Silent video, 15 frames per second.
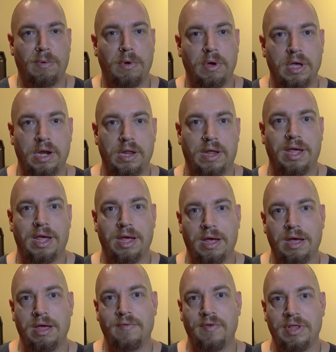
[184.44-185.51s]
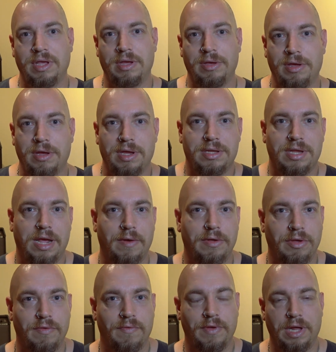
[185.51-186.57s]
walking, and like, everything hurts, how are
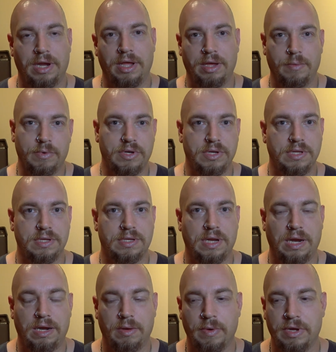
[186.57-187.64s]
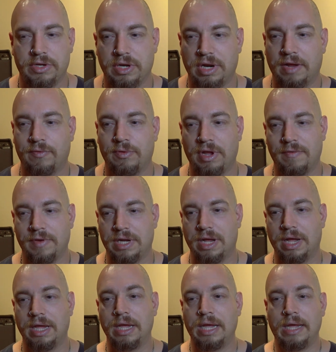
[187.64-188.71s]
you feeling? Which is the standard question after a heavy
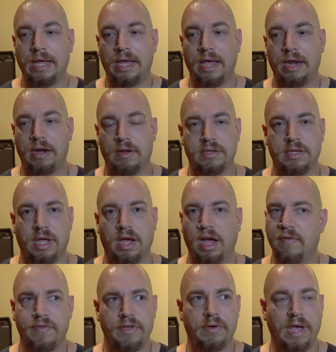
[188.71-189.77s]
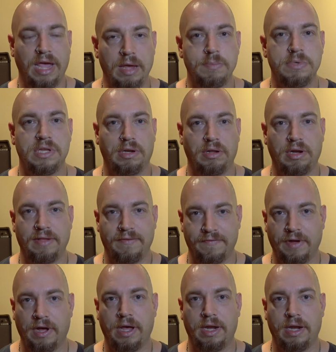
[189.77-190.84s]
day. And I was like, I feel absolutely
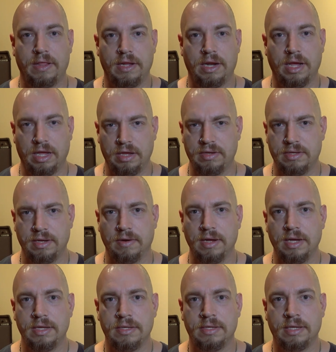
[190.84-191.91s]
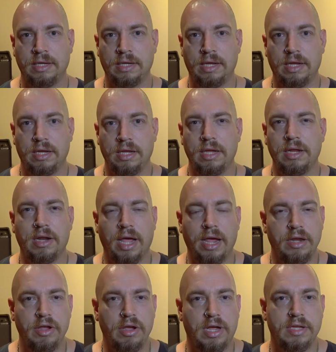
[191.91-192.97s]
fine. And they're like, are you serious? You know,
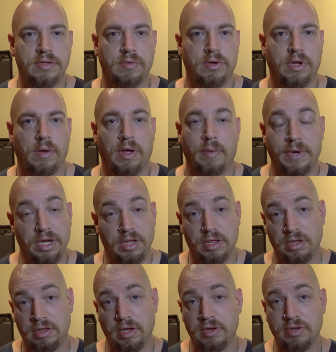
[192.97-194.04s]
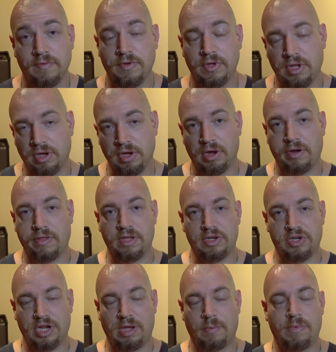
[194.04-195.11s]
and you guys all know, I mean, those of you that go to the
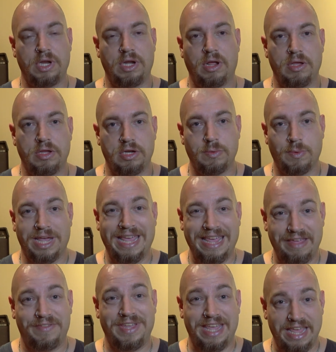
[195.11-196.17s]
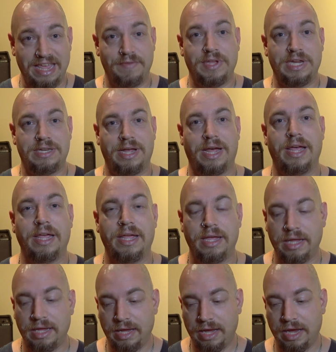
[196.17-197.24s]
gym, you know, you do a heavy day
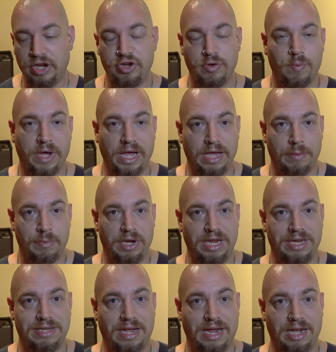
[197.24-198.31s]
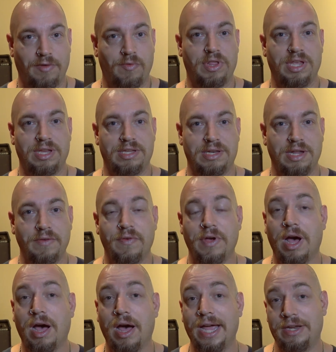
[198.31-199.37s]
and you wake up the next day and everything's stiff.
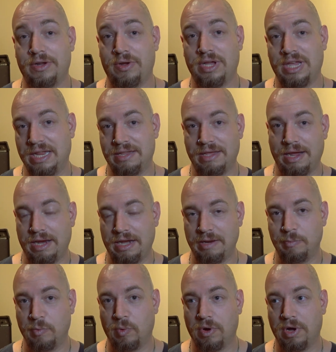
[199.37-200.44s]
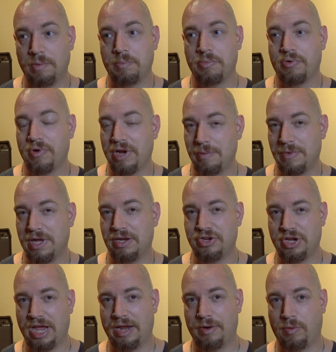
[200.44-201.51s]
I don't get that anymore pretty
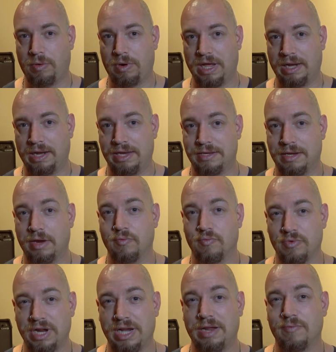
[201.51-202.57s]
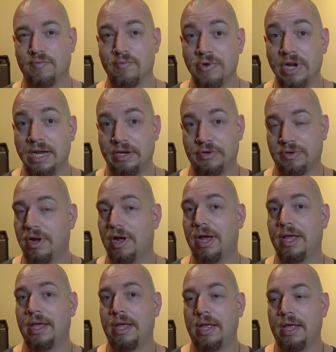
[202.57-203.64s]
much at all unless I really try.